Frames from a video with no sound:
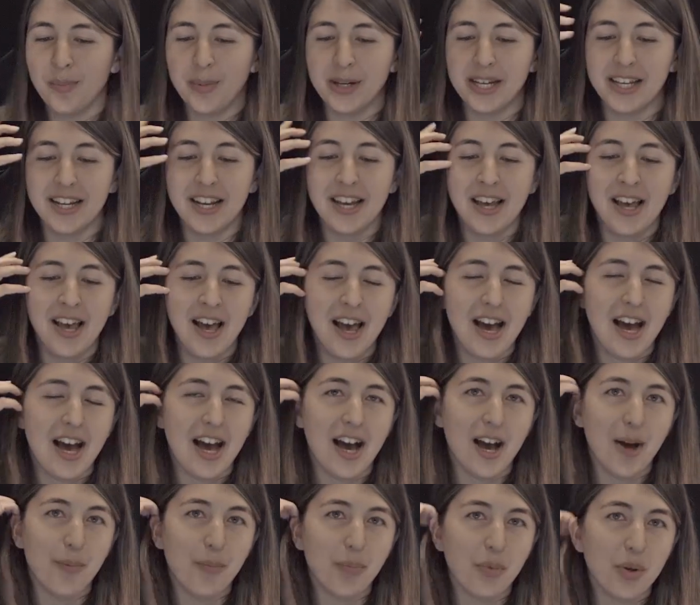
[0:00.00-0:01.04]
But
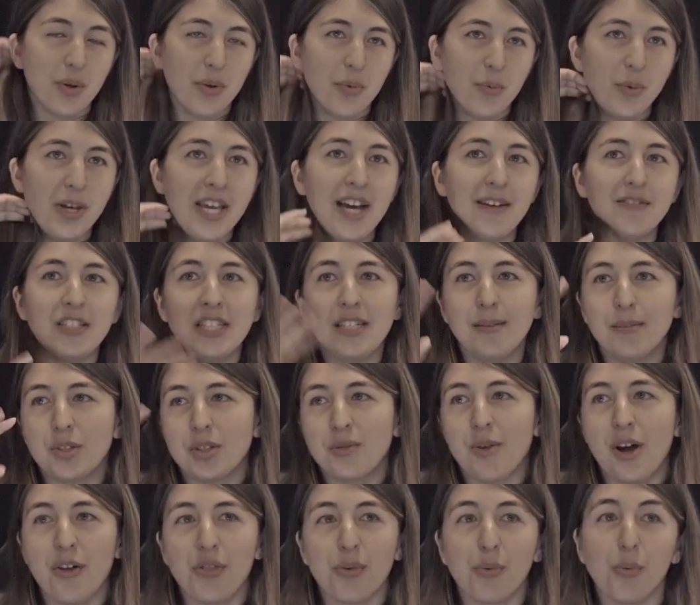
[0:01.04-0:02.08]
we have teams
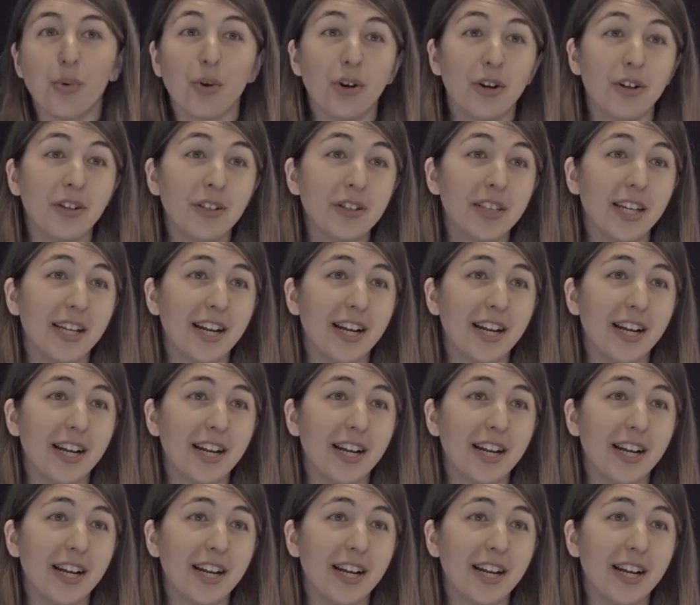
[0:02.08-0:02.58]
around the world